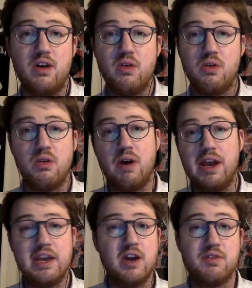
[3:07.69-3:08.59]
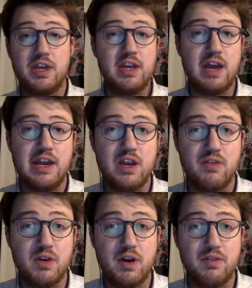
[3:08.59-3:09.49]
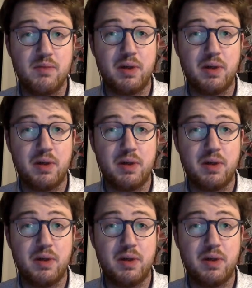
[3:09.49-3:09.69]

or any of the